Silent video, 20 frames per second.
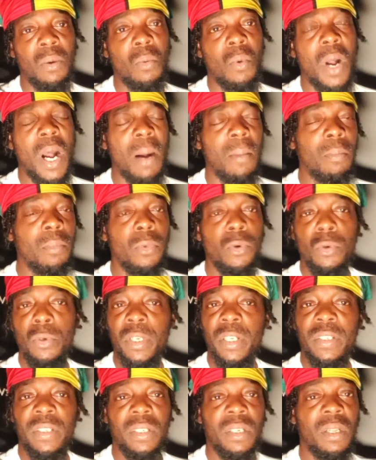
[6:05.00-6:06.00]
While
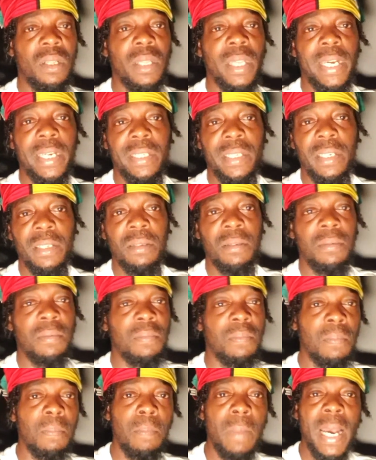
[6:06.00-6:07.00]
Mook is collecting
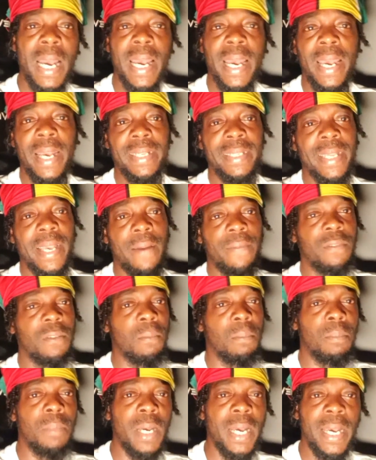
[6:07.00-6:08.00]
bags after
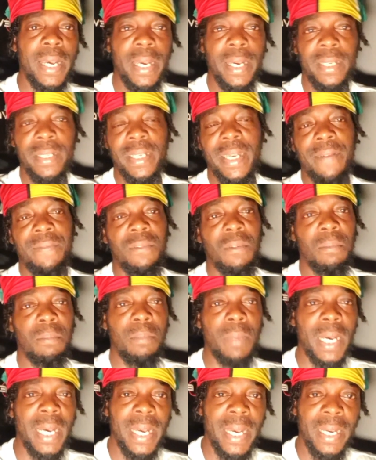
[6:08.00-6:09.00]
bags after
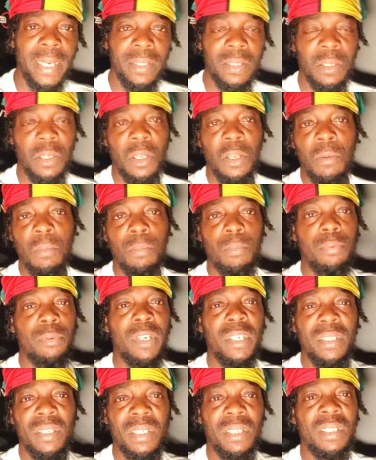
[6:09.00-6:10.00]
bags,
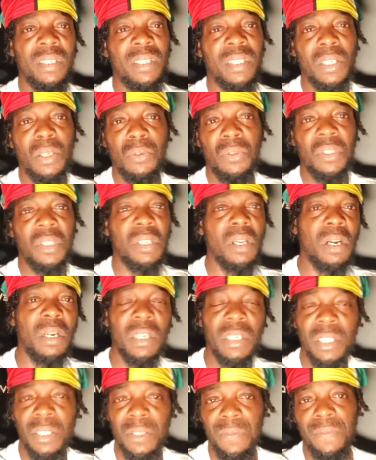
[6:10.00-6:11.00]
Briz is still
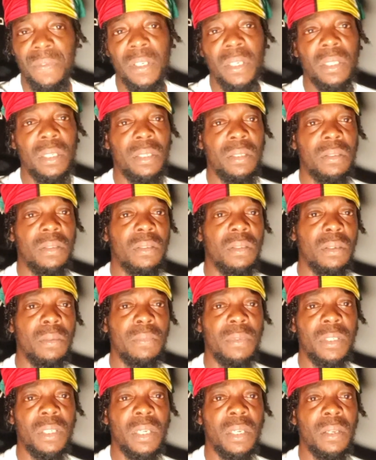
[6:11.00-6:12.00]
stuck in his feelings, you know what
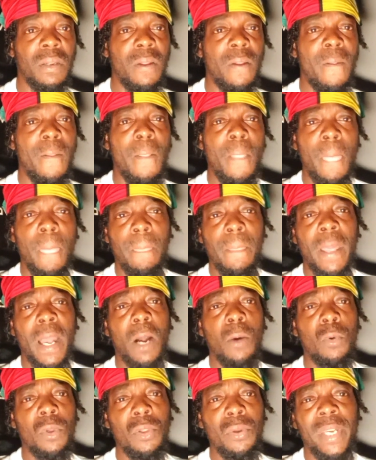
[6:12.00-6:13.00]
I'm saying?
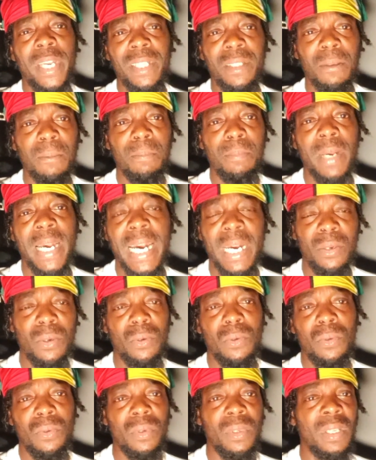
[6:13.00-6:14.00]
Now, when you get the
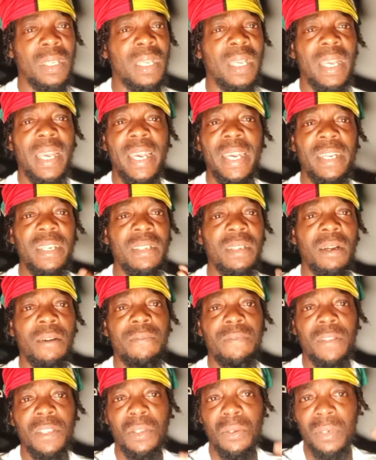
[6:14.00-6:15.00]
battle, ain't
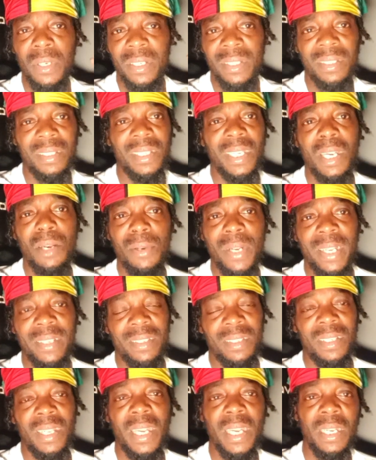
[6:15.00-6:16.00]
nothing you can say on that
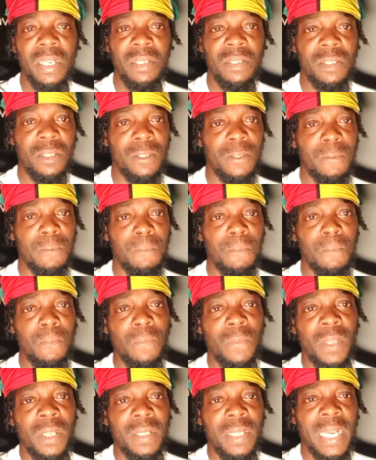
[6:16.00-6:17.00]
stage
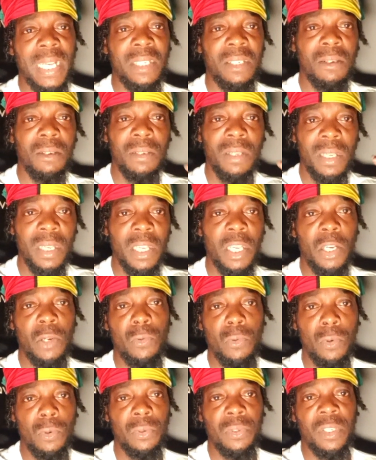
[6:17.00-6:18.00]
that's gonna
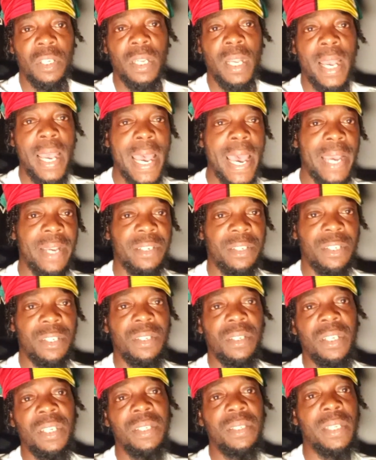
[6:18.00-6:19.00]
equal to the
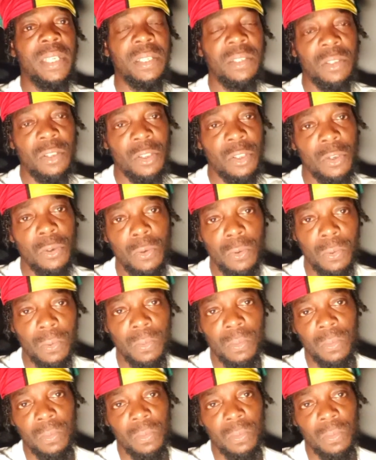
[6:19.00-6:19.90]
action he did to you.